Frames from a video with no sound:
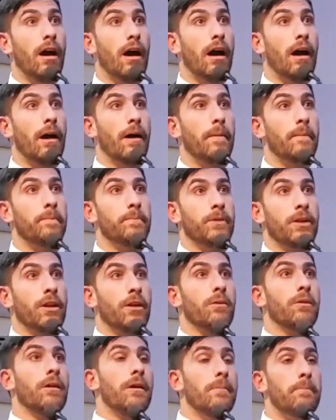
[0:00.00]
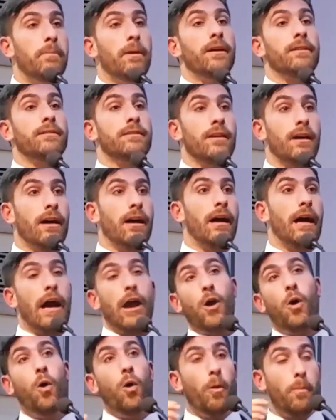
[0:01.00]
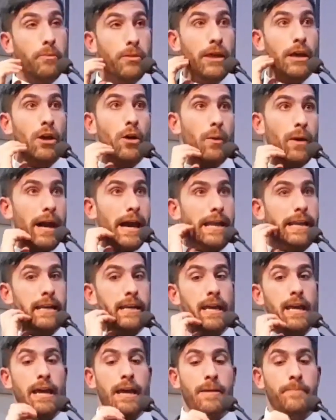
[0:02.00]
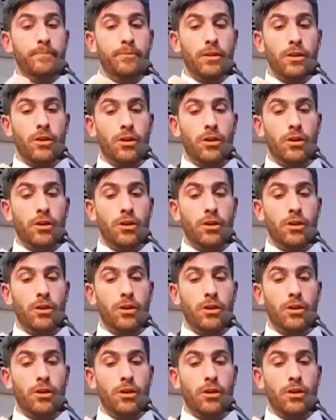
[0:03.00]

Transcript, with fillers: Um, you know, but uh, I hope they go ahead and,